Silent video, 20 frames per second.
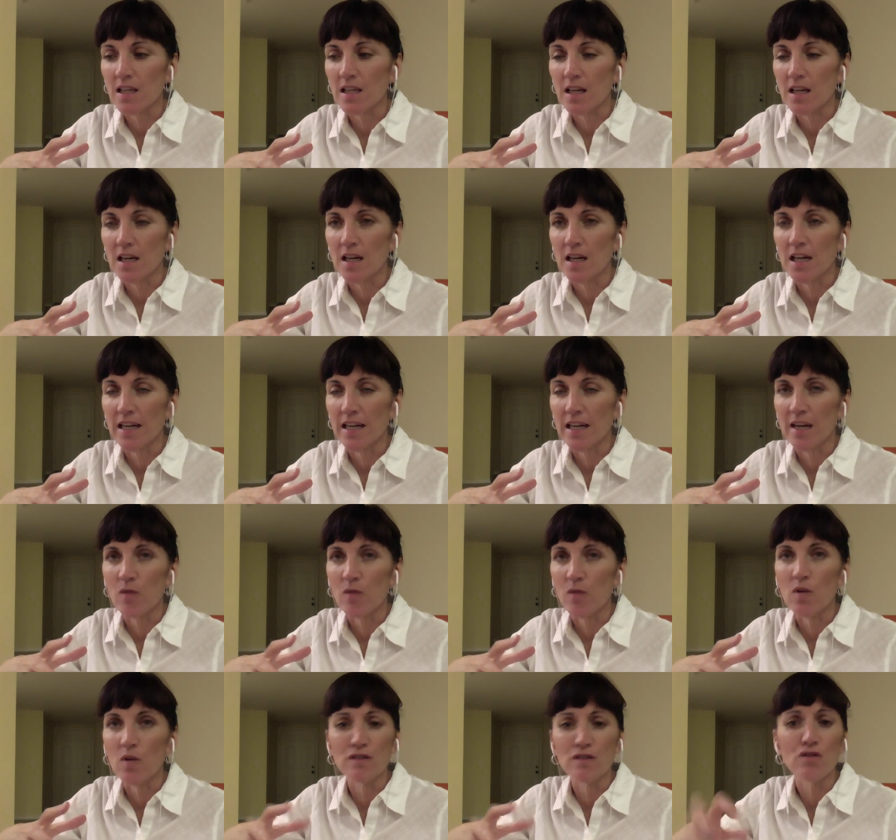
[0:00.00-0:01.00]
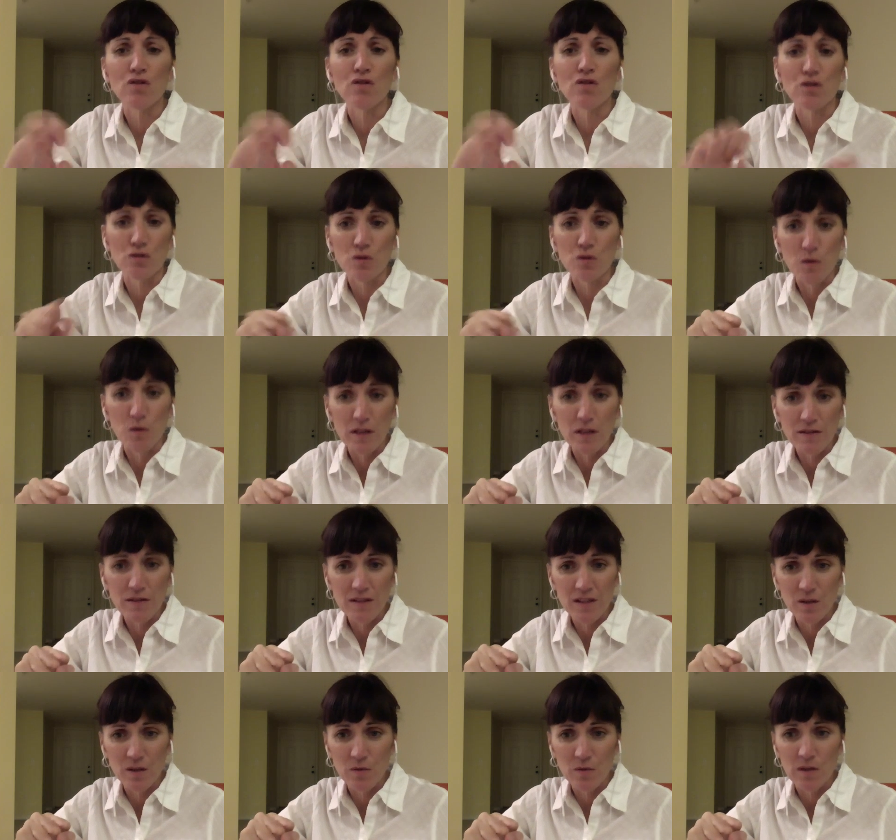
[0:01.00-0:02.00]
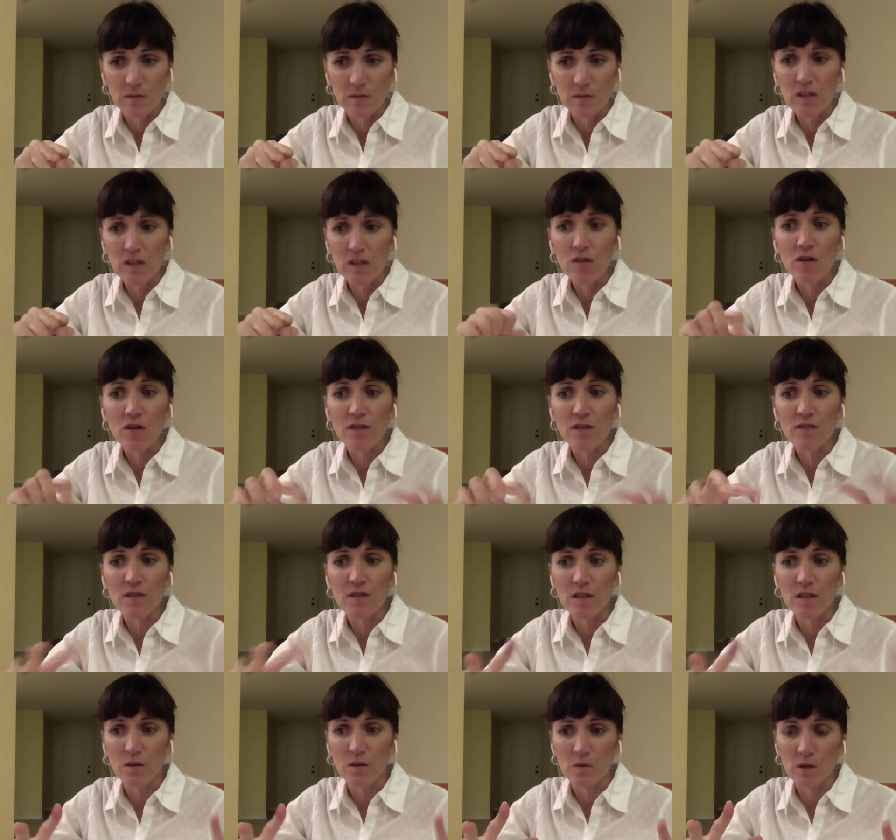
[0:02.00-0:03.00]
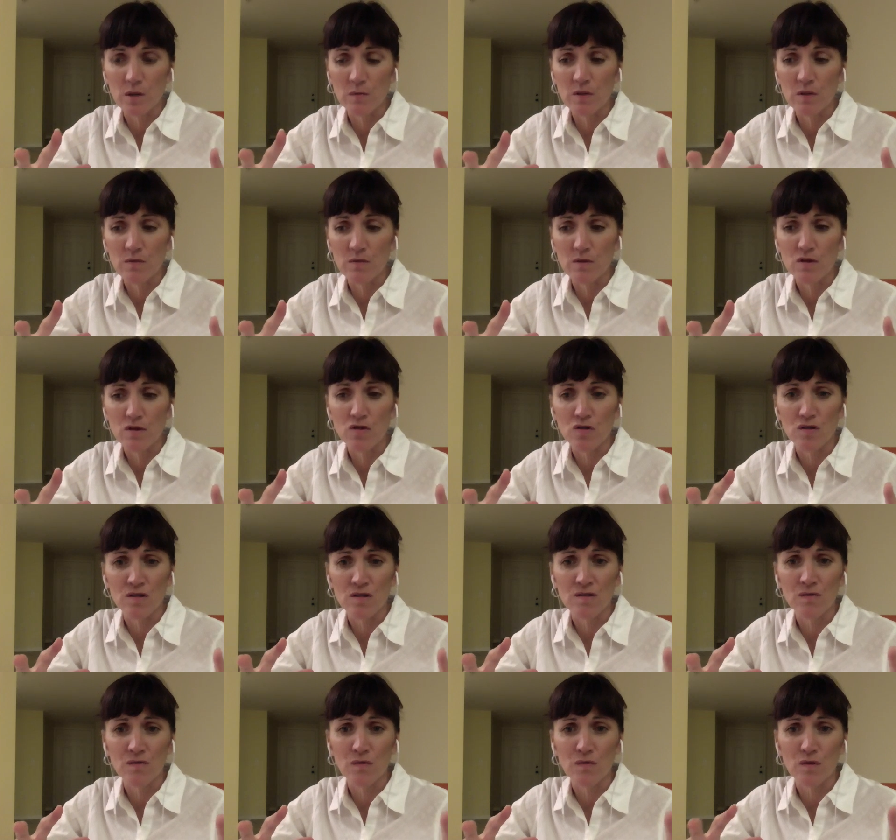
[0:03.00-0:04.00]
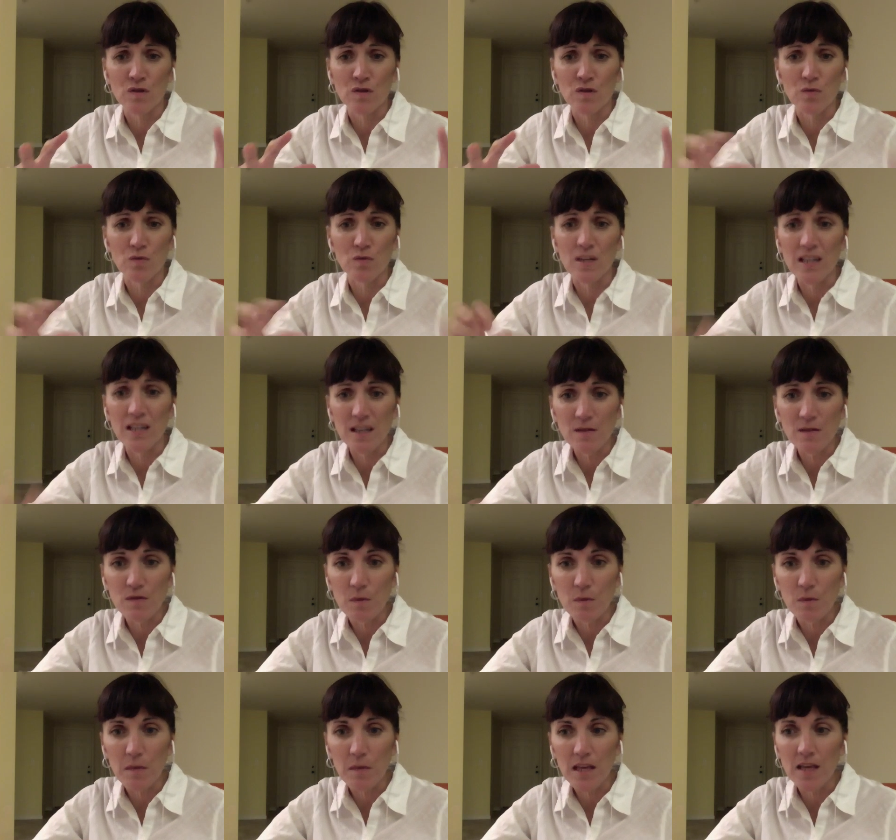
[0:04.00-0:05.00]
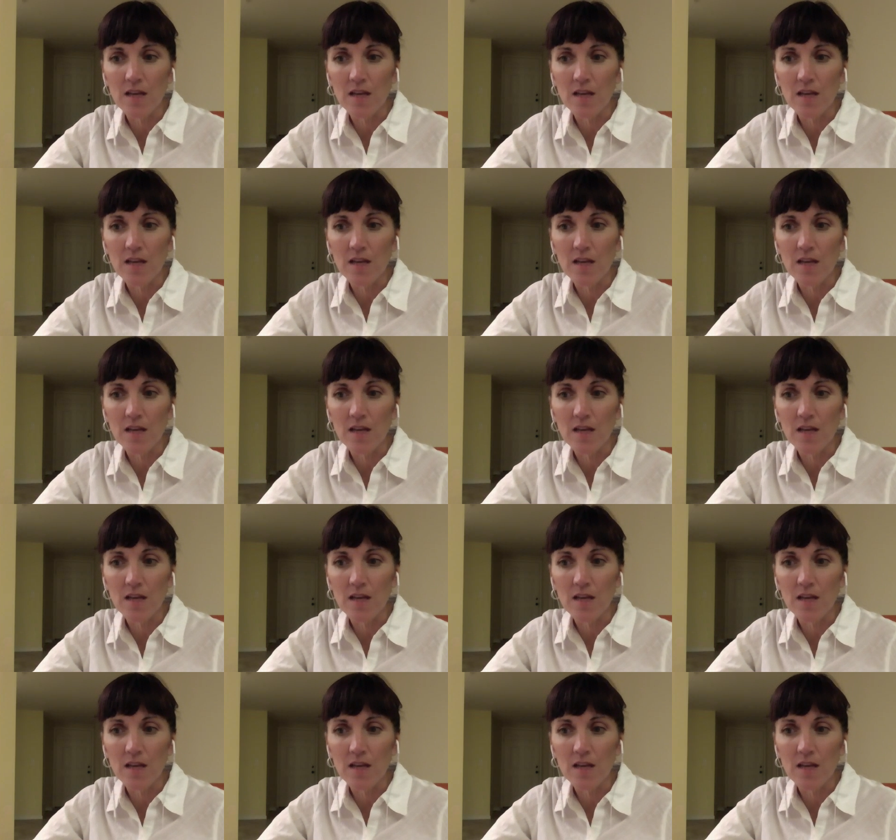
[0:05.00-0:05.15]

and I wanted to control everything around me, or everything around me was just frustrating for me,